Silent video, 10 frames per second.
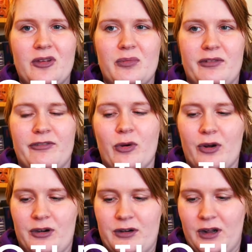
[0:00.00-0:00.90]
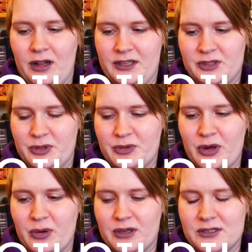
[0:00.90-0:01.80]
before all this with
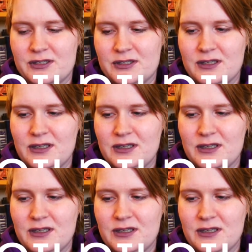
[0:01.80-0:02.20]
Kronos,